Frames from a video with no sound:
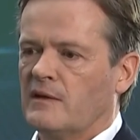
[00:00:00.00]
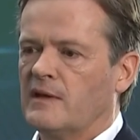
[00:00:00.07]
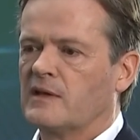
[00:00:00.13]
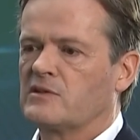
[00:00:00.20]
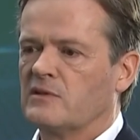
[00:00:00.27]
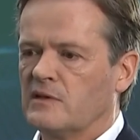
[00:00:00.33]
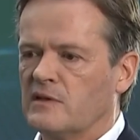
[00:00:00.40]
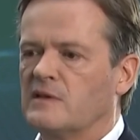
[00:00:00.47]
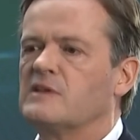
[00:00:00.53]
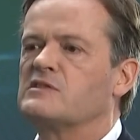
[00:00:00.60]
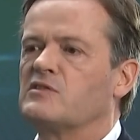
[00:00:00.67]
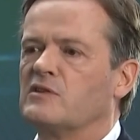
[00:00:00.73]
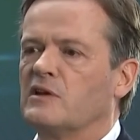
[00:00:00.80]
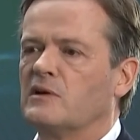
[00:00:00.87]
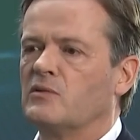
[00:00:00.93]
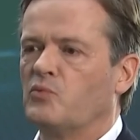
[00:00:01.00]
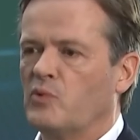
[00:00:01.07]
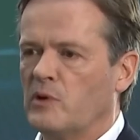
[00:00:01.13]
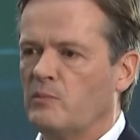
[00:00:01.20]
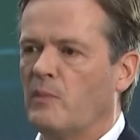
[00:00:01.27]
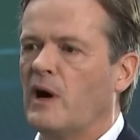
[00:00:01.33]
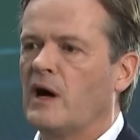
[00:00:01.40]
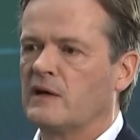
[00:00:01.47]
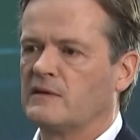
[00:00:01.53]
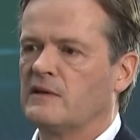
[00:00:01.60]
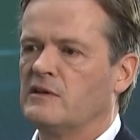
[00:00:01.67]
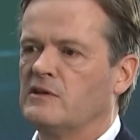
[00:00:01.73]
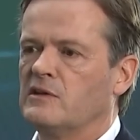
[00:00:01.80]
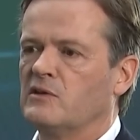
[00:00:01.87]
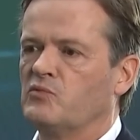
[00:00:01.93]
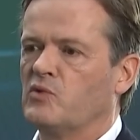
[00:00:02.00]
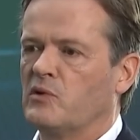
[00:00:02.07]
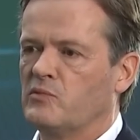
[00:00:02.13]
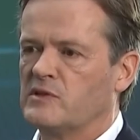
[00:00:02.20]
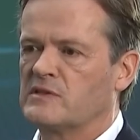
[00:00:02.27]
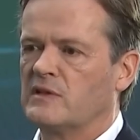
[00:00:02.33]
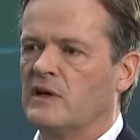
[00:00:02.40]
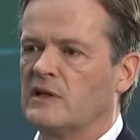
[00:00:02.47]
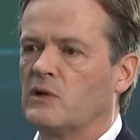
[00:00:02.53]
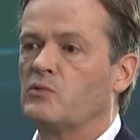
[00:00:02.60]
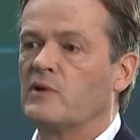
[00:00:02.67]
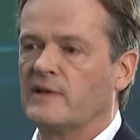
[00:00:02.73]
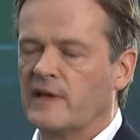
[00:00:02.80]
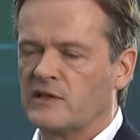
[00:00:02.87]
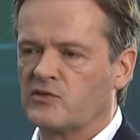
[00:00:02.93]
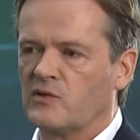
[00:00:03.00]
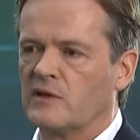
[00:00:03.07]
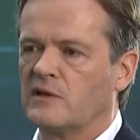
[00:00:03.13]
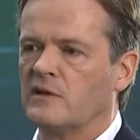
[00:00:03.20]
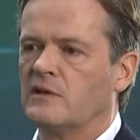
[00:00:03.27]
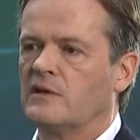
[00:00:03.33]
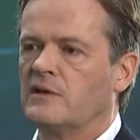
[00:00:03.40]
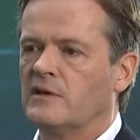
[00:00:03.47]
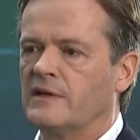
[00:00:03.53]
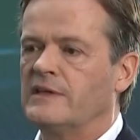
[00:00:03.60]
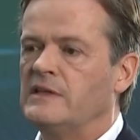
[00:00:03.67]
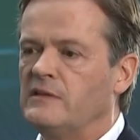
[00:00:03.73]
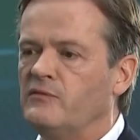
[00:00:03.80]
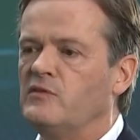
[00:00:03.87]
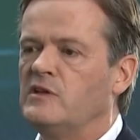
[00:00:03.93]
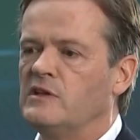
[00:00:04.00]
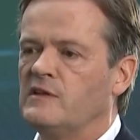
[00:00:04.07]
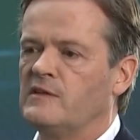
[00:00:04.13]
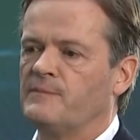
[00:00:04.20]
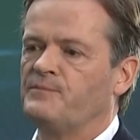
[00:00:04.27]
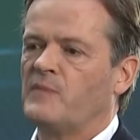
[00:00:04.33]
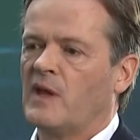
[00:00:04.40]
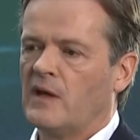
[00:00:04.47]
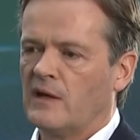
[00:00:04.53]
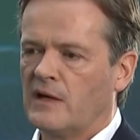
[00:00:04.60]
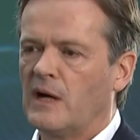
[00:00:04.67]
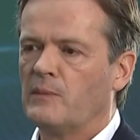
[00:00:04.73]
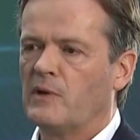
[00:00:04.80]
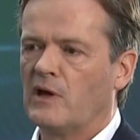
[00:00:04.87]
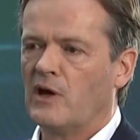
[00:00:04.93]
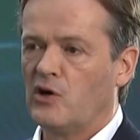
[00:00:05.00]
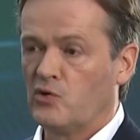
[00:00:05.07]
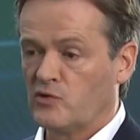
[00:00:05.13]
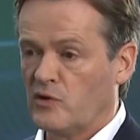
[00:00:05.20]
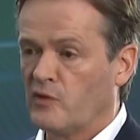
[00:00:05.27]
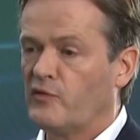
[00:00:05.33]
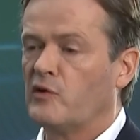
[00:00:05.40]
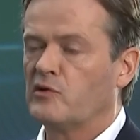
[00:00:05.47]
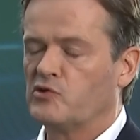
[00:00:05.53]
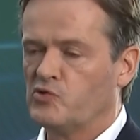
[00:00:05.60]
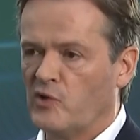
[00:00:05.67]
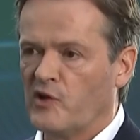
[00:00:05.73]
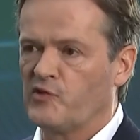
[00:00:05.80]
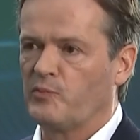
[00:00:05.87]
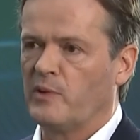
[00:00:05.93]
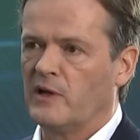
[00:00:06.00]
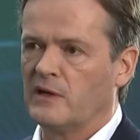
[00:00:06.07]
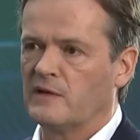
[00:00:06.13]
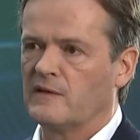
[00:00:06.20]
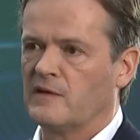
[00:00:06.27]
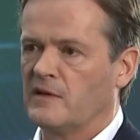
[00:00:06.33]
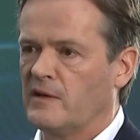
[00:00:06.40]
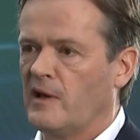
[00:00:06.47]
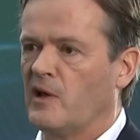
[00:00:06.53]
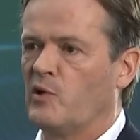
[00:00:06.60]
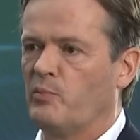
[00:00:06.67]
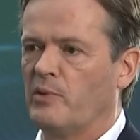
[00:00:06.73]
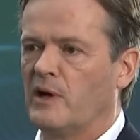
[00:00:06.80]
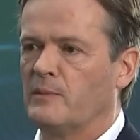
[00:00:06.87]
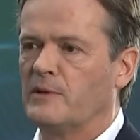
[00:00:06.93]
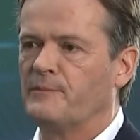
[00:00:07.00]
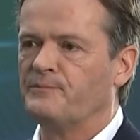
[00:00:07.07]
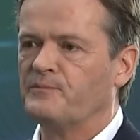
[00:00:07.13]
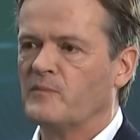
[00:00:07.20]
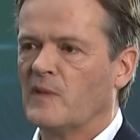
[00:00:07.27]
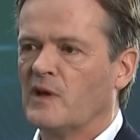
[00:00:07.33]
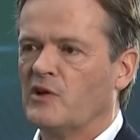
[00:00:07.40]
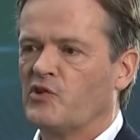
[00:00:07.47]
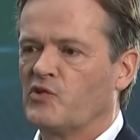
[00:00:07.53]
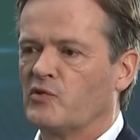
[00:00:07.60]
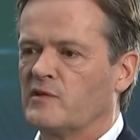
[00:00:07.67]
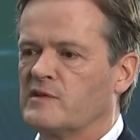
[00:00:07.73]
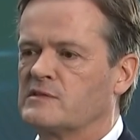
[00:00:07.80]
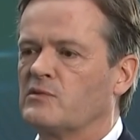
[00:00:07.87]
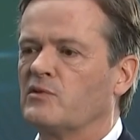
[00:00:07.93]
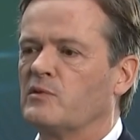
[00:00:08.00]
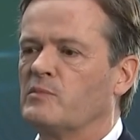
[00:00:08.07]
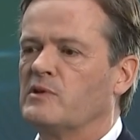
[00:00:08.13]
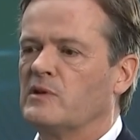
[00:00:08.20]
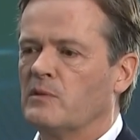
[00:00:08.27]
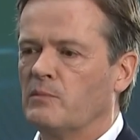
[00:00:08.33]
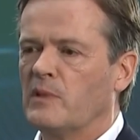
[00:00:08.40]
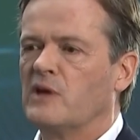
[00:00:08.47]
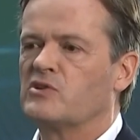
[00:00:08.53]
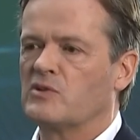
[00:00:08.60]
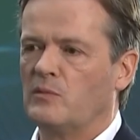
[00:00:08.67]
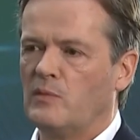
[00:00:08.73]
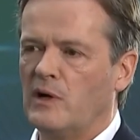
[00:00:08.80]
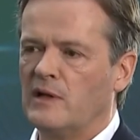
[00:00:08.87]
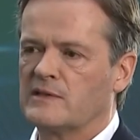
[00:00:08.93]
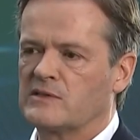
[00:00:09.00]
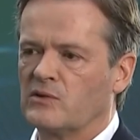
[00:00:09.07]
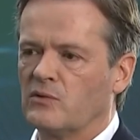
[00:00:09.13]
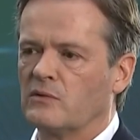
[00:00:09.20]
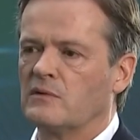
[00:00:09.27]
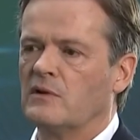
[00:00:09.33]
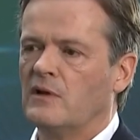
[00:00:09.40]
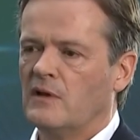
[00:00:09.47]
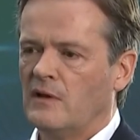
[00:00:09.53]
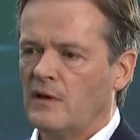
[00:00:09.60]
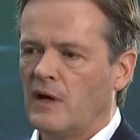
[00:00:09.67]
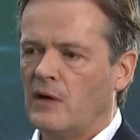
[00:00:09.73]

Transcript: And actually, this year will mark the year where we start our electric uh, EVs coming out of our U.S. plant in Alabama. So this is going to be a major milestone,